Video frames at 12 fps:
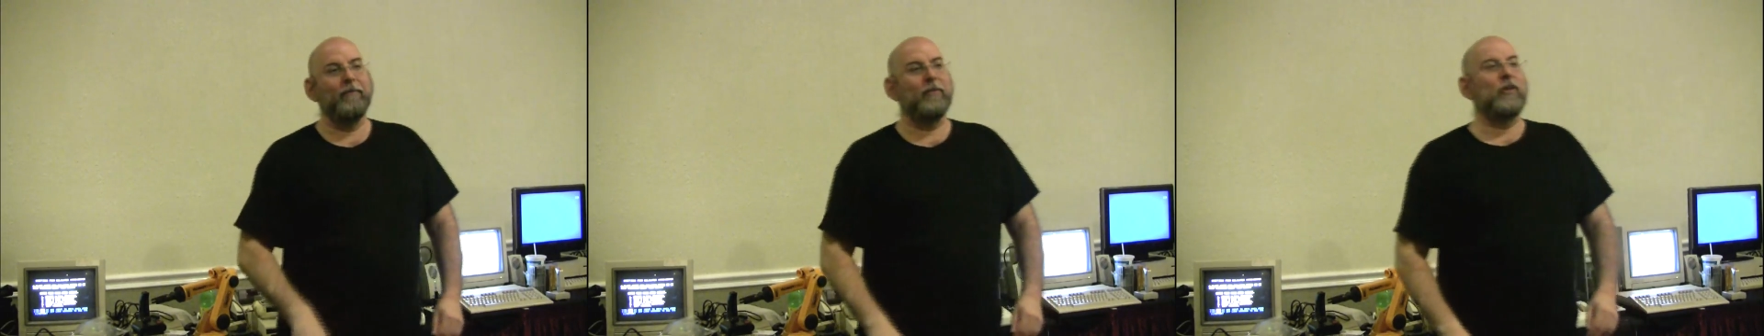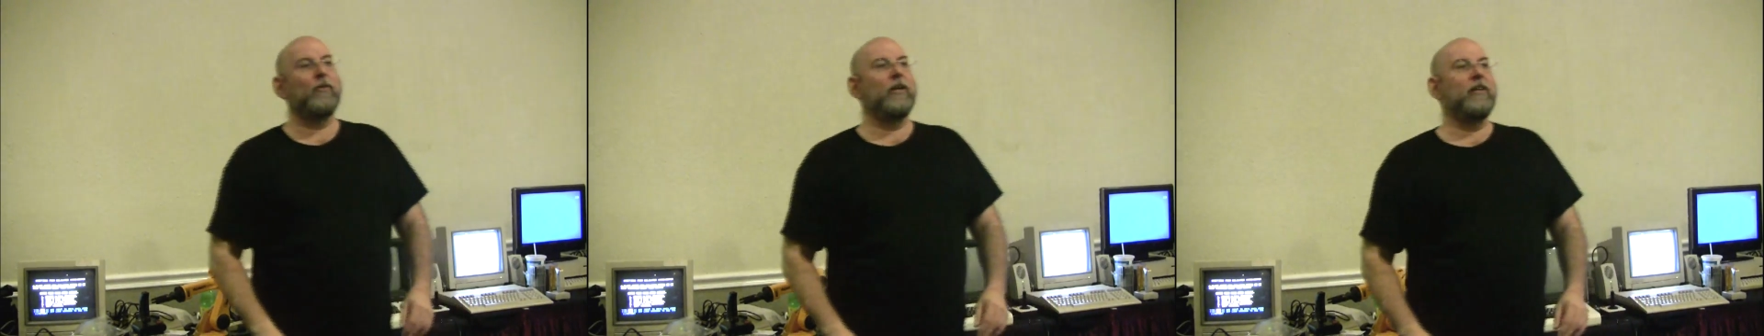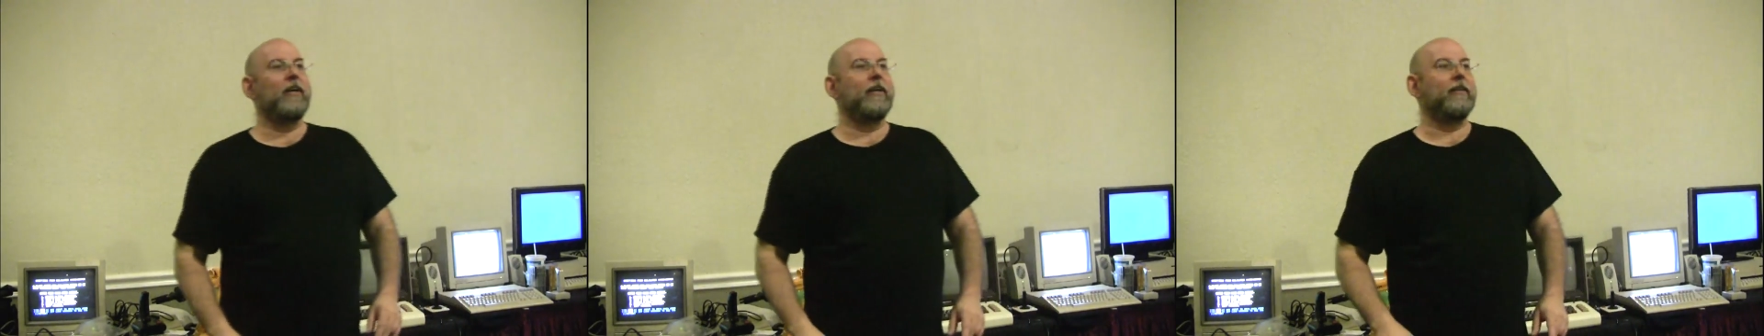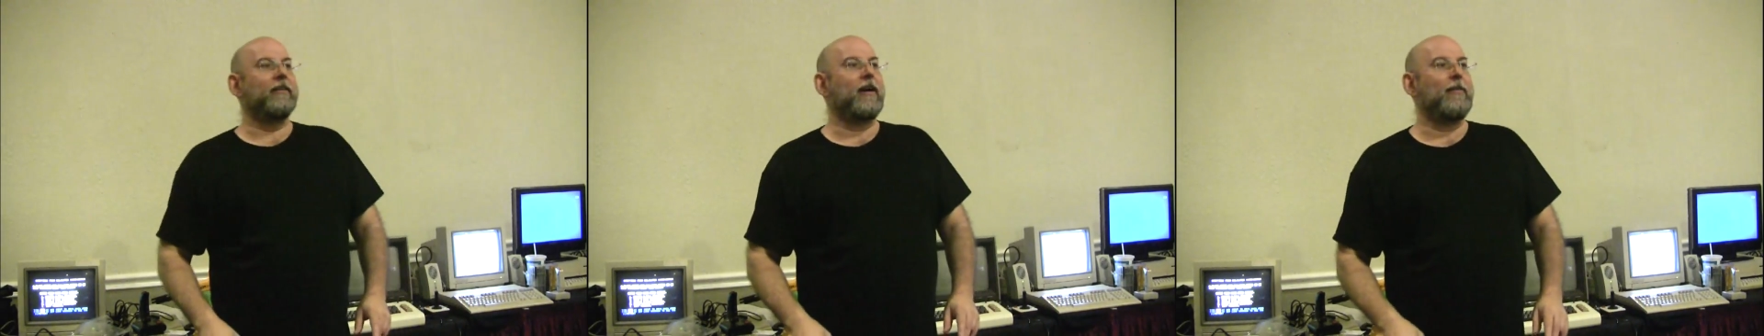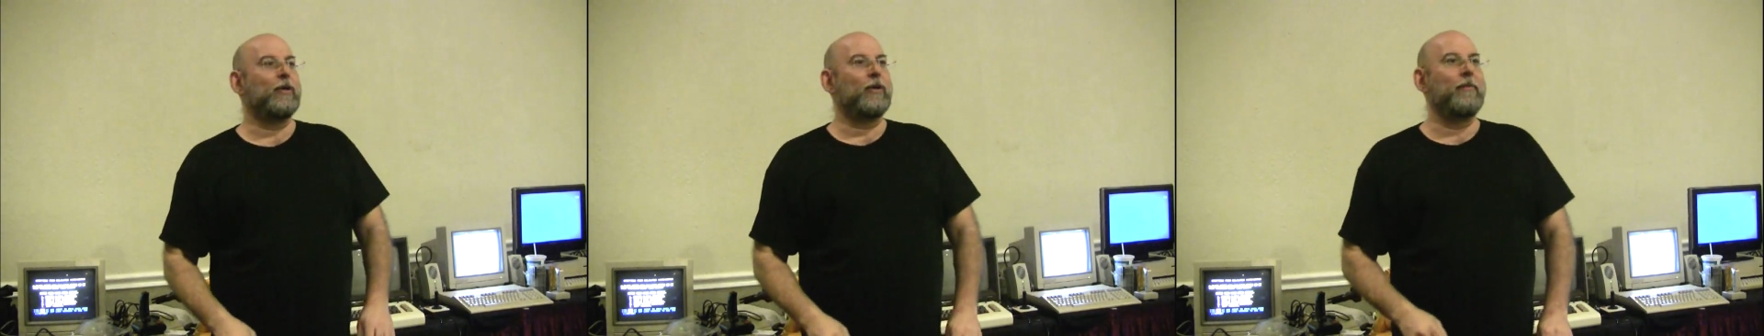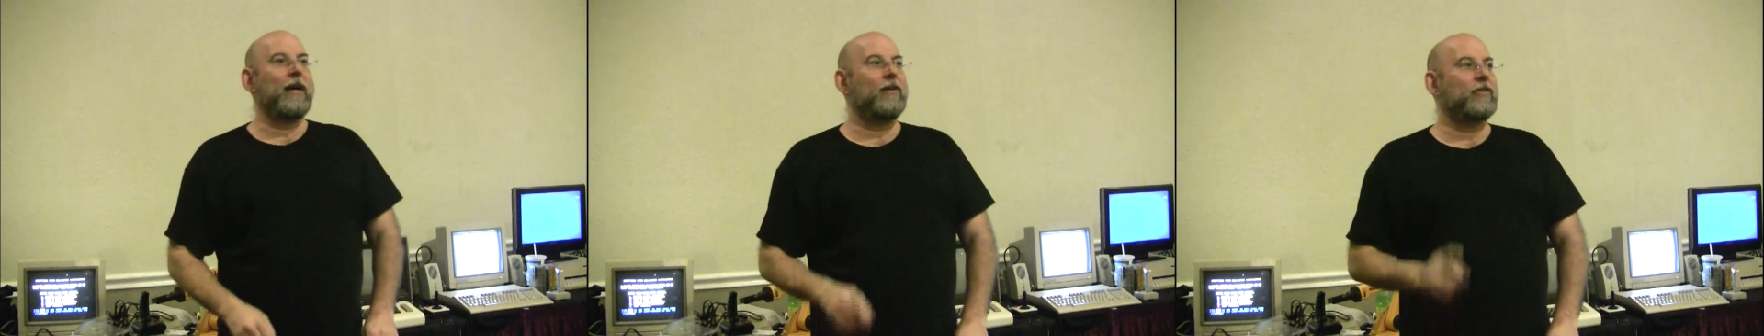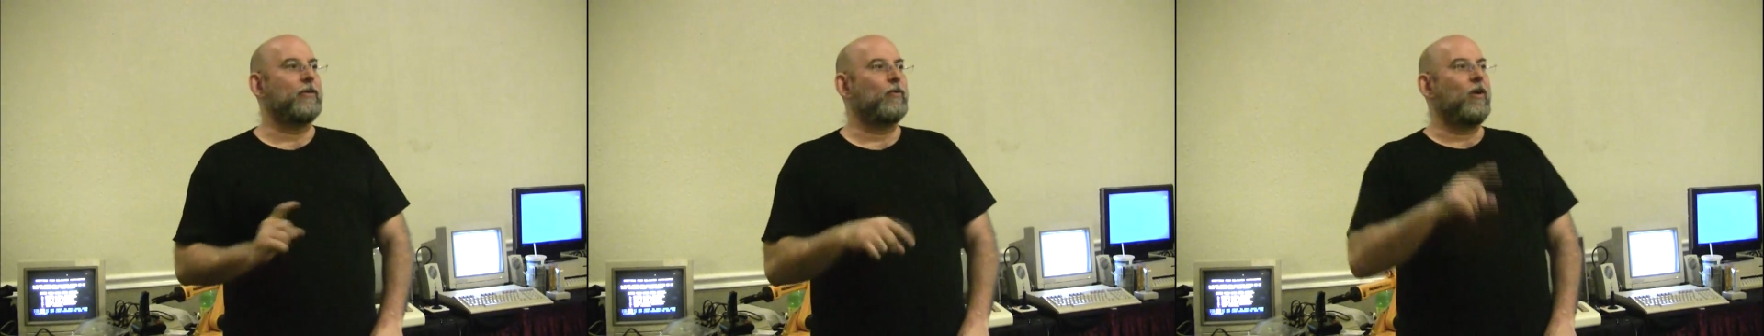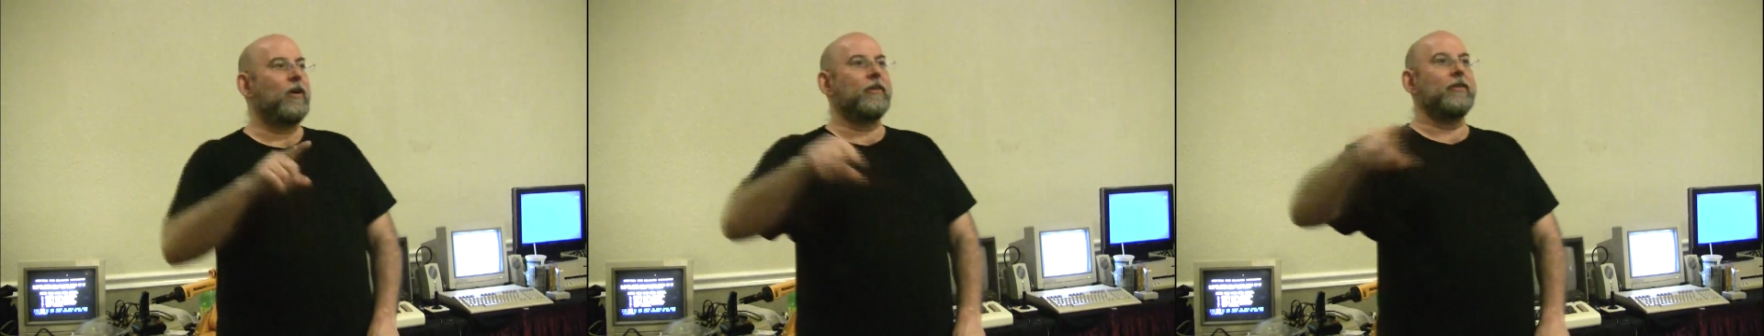so one night, Commodore Mouse had
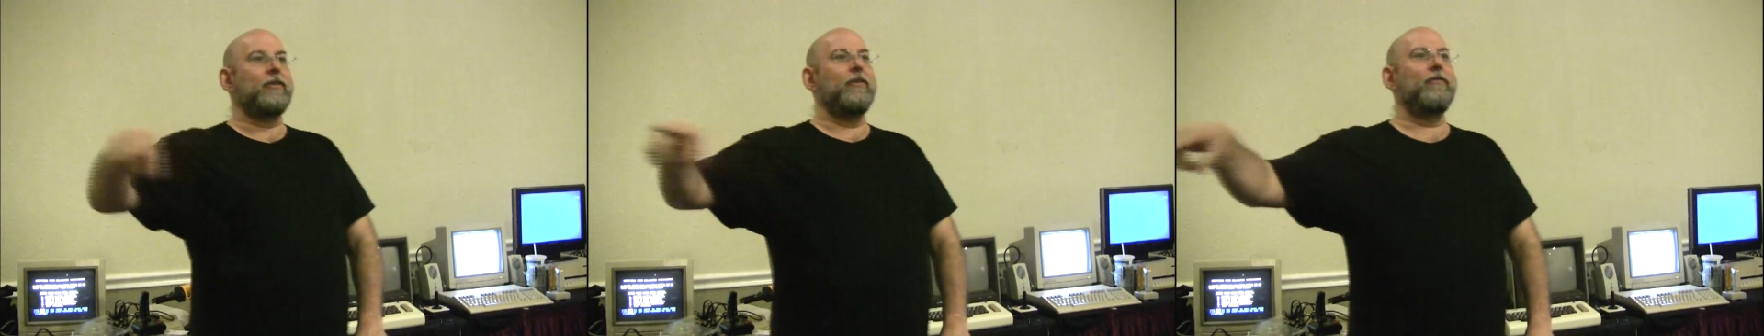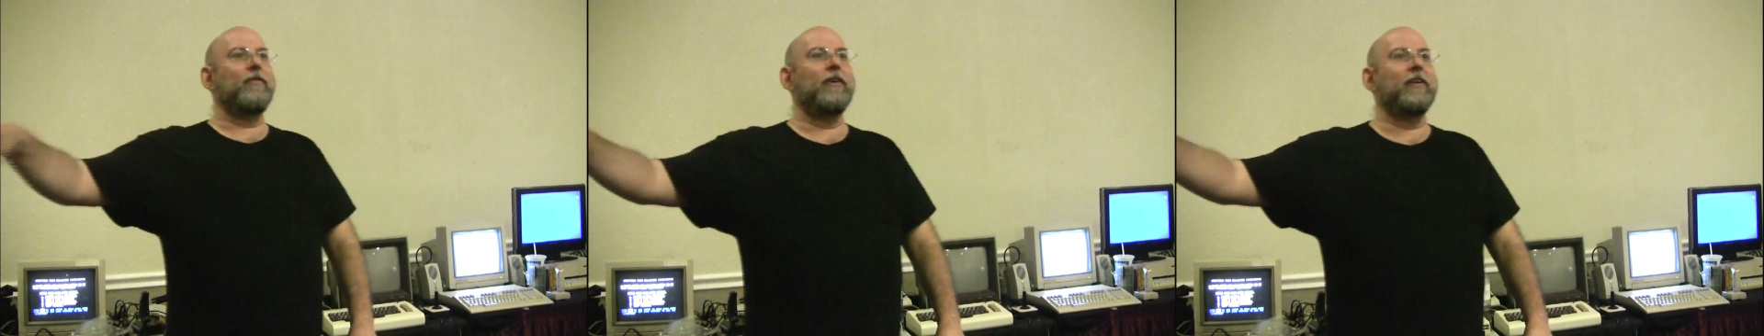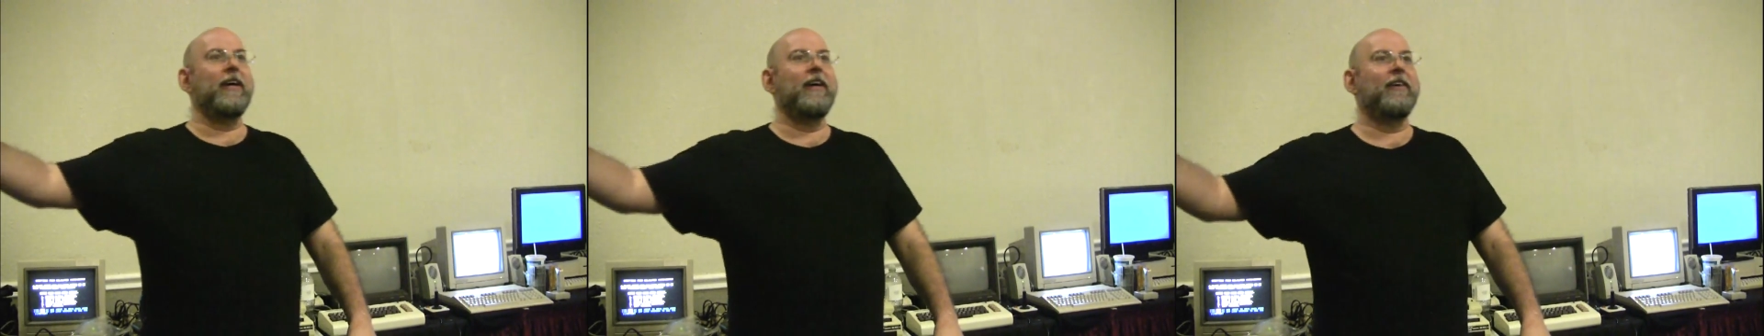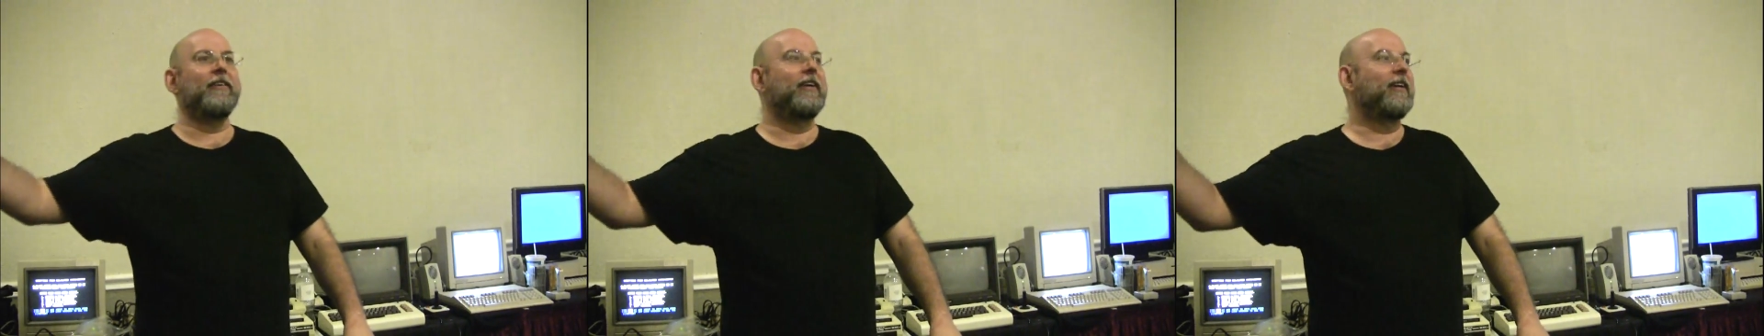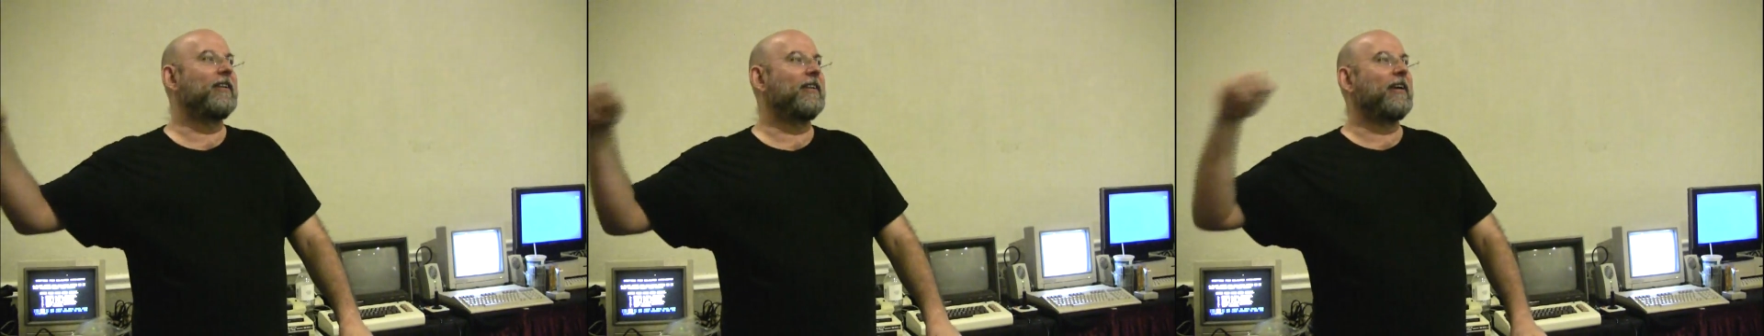wandered too far down, and